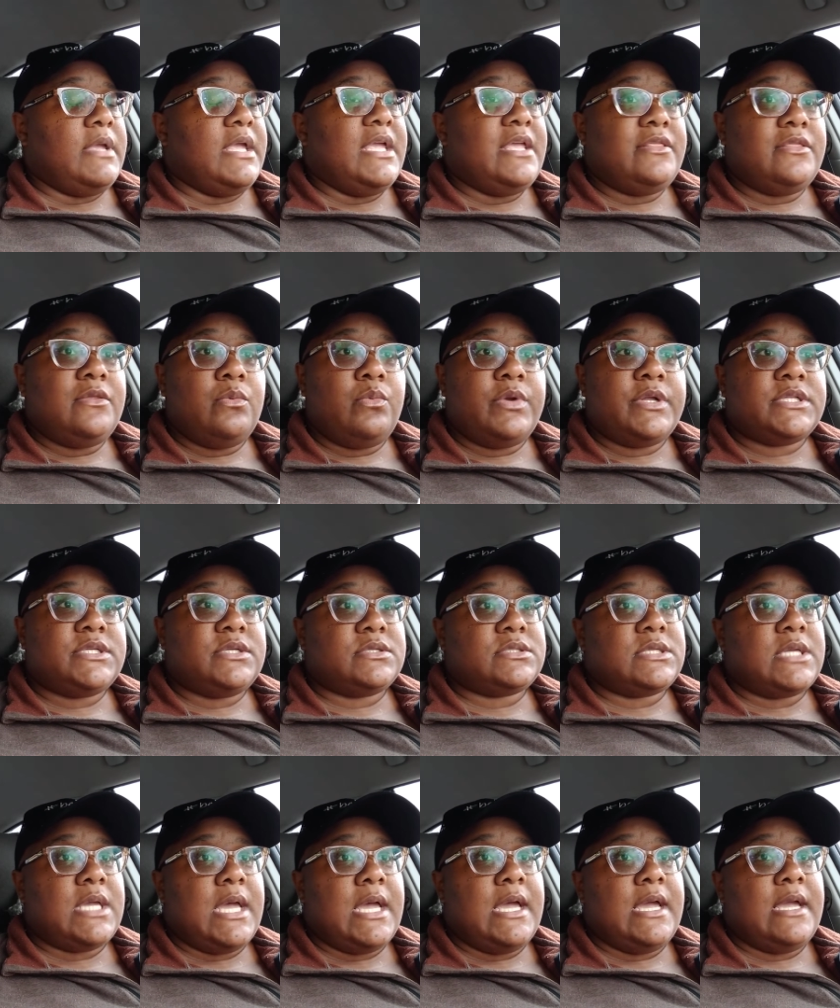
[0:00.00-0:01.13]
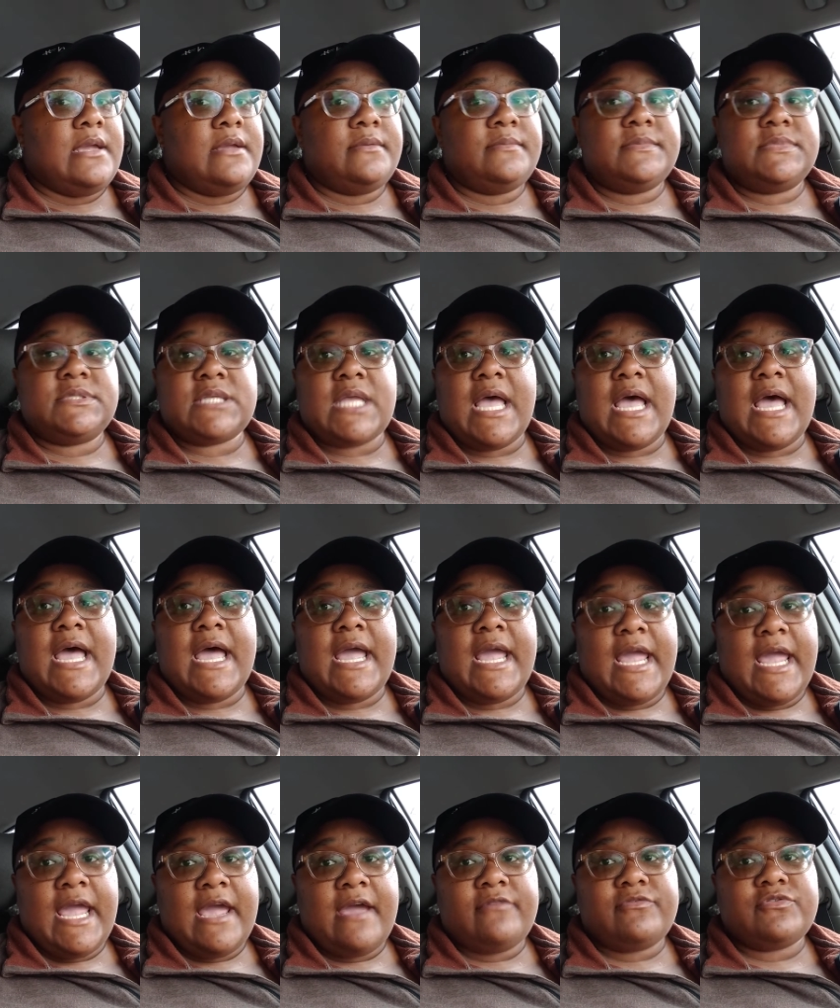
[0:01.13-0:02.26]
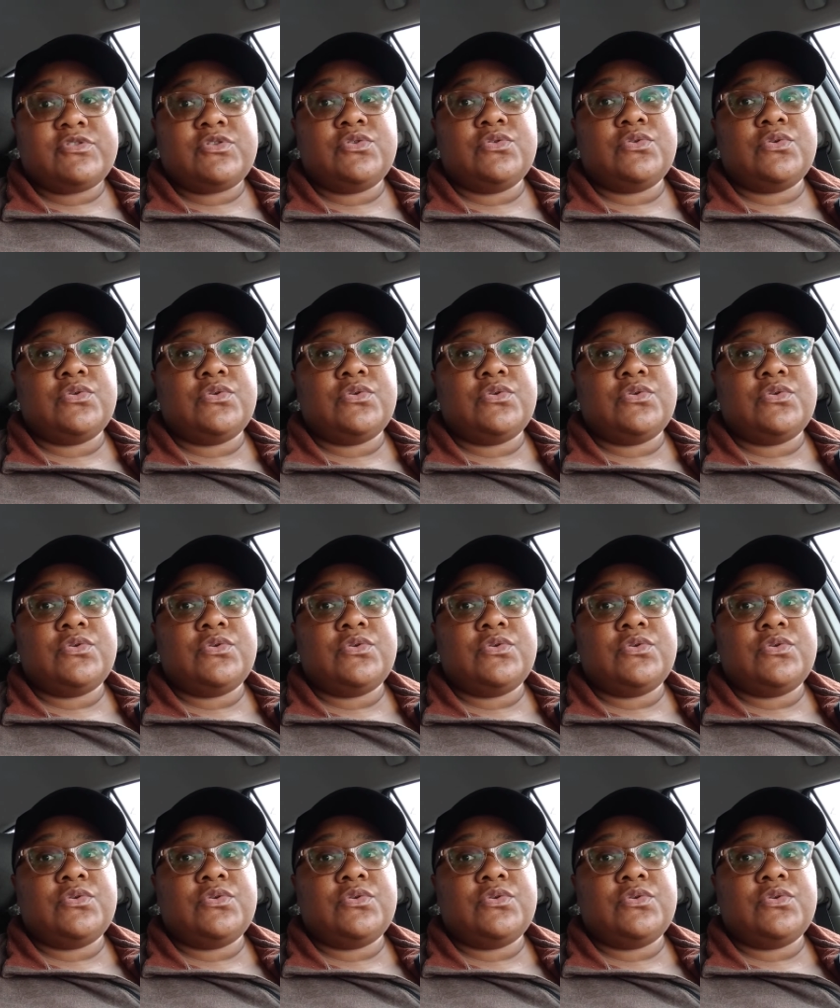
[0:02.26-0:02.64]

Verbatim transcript: In the winter times, I have to